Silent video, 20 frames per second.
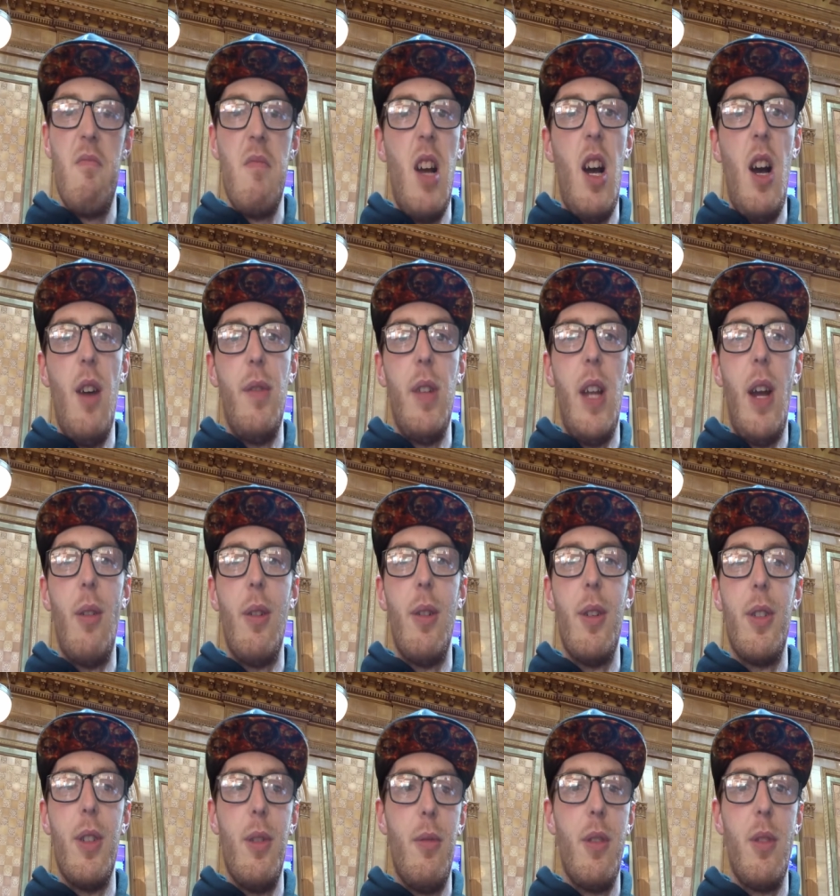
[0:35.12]
half an hour or
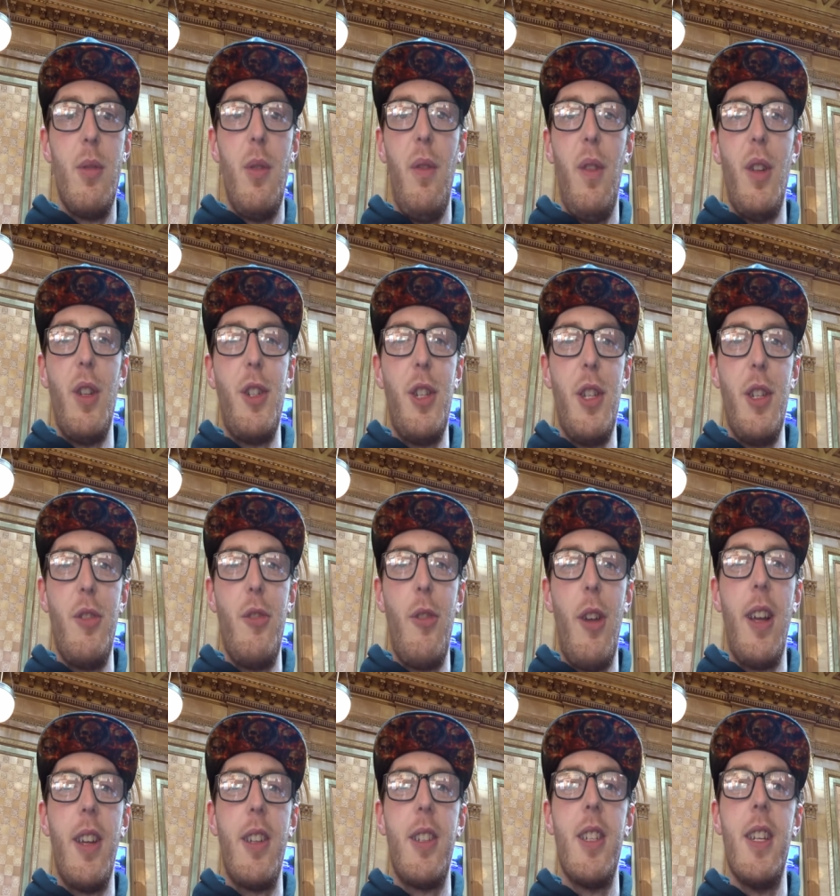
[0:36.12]
so once we finish these
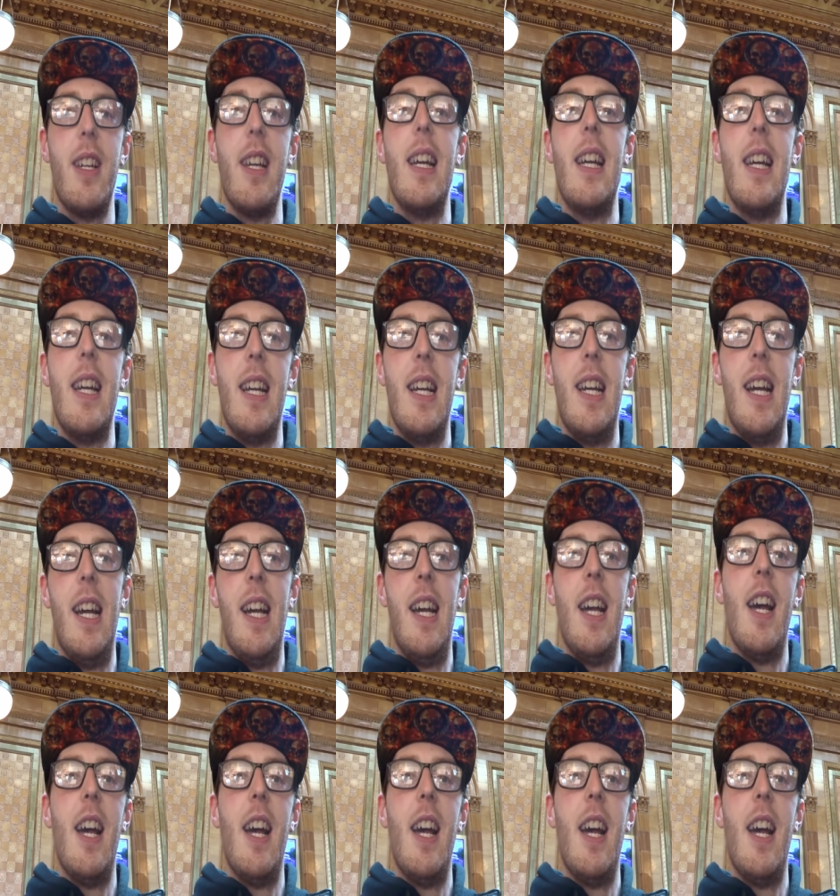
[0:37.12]
drinks uh,